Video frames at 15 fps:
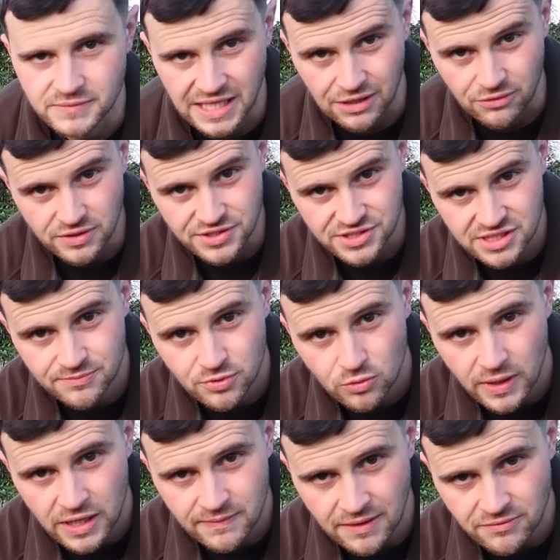Now, a simple
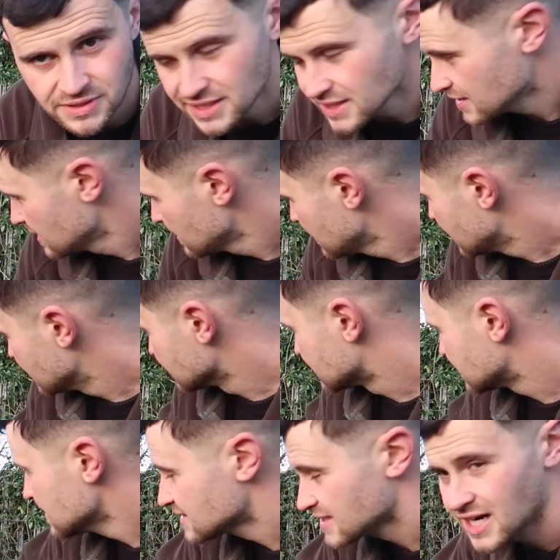way around it is
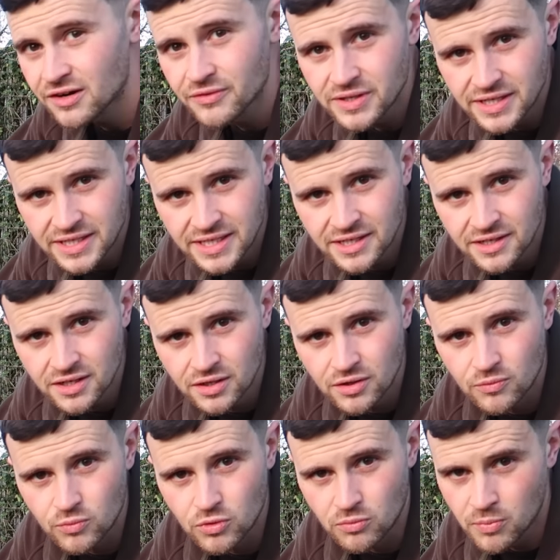this area here
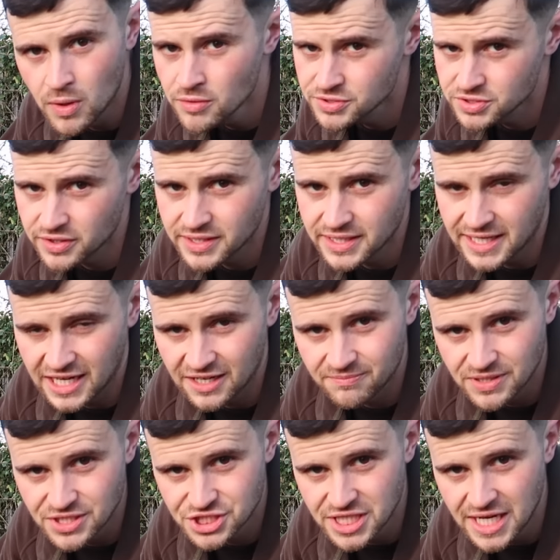will most likely have my
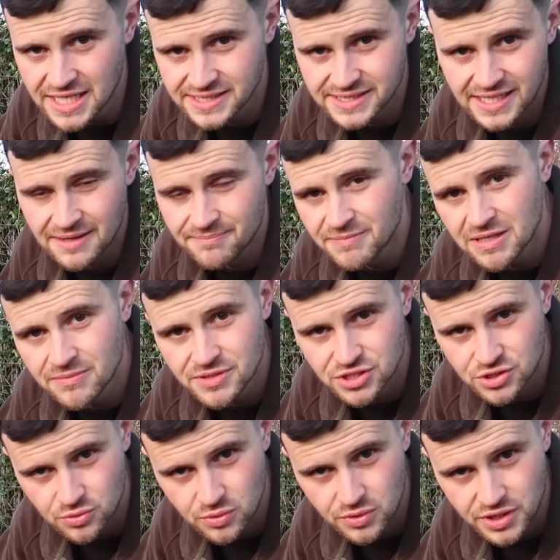shed and maybe
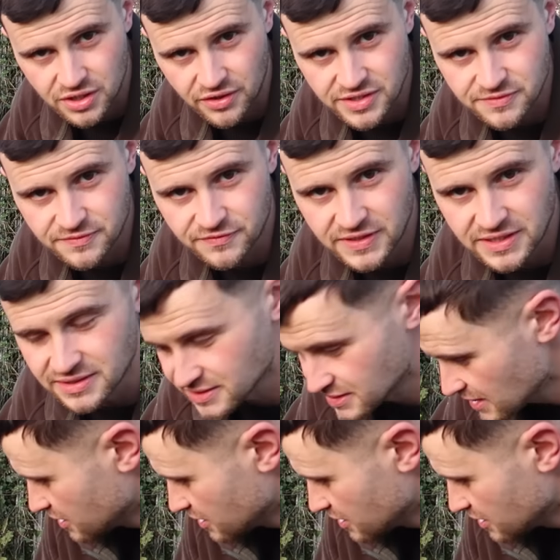some organising things.